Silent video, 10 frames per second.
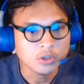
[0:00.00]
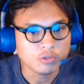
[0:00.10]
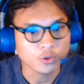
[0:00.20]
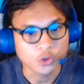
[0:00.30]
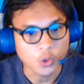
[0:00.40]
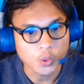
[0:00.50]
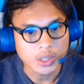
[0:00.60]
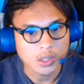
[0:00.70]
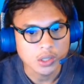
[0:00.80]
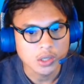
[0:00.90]

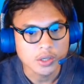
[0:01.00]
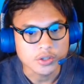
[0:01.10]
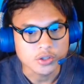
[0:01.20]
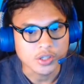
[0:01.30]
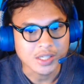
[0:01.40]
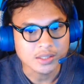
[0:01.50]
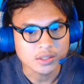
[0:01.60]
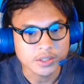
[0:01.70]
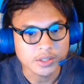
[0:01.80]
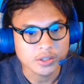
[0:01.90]
Dota, you can
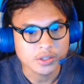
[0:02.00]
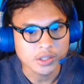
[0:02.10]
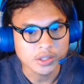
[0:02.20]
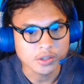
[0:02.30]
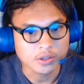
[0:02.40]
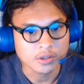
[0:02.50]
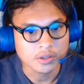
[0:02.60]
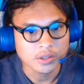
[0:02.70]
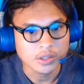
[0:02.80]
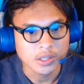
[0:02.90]
click here
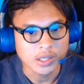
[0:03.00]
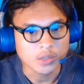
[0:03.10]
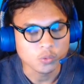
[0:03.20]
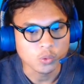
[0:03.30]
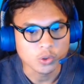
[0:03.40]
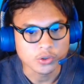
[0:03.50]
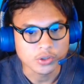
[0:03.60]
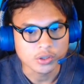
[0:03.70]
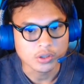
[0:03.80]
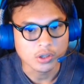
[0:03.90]
and it will
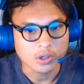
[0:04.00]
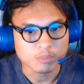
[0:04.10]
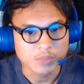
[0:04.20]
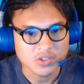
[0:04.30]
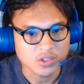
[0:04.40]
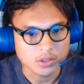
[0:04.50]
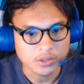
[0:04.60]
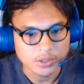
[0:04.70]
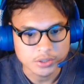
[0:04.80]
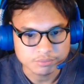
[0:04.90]

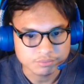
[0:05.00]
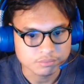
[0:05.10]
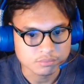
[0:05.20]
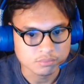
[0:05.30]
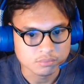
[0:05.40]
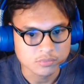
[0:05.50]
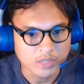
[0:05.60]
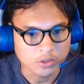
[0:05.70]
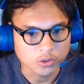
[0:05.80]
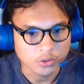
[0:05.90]
basically
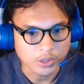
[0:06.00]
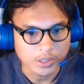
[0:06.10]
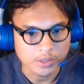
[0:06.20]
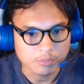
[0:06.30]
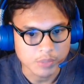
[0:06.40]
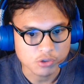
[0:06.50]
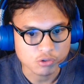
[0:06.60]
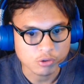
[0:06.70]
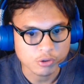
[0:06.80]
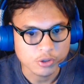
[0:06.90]
download, and make
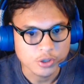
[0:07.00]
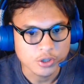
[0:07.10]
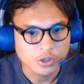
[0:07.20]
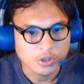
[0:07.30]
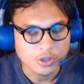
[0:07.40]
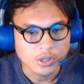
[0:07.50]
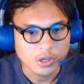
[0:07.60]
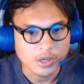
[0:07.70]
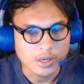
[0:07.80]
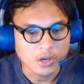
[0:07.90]
sure
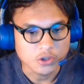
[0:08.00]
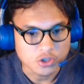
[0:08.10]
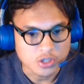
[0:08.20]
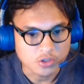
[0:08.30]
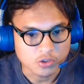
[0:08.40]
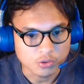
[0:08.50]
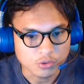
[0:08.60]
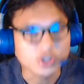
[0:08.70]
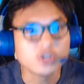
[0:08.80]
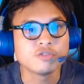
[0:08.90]
you need
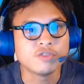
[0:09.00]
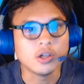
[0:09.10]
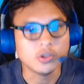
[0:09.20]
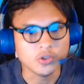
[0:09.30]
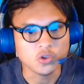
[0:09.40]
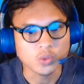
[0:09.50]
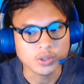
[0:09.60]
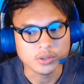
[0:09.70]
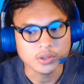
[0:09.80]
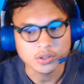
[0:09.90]
to follow this one,
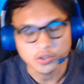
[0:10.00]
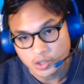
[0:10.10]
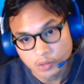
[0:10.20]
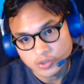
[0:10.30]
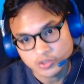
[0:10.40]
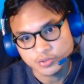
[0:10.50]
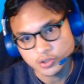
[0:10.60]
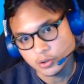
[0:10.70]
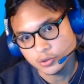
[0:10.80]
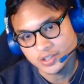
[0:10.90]
because otherwise if you
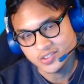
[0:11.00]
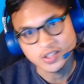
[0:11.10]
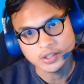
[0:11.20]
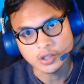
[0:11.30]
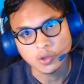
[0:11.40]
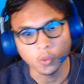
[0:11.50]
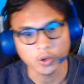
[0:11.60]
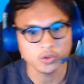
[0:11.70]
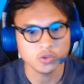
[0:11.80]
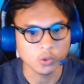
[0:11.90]
don't, it's not gonna
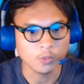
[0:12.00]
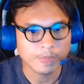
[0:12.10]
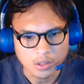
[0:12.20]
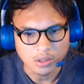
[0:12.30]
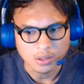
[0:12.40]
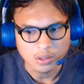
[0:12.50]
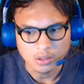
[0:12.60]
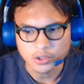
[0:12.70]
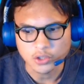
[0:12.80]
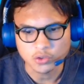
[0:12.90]
work. So
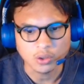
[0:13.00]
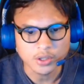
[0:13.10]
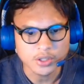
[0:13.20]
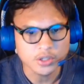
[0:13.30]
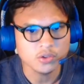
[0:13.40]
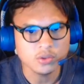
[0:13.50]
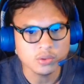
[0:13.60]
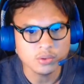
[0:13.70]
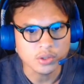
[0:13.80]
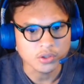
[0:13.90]
okay, so all you need to
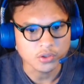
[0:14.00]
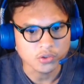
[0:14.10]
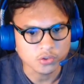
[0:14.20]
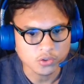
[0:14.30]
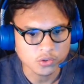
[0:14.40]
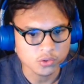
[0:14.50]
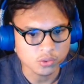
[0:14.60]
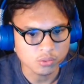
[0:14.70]
do is just to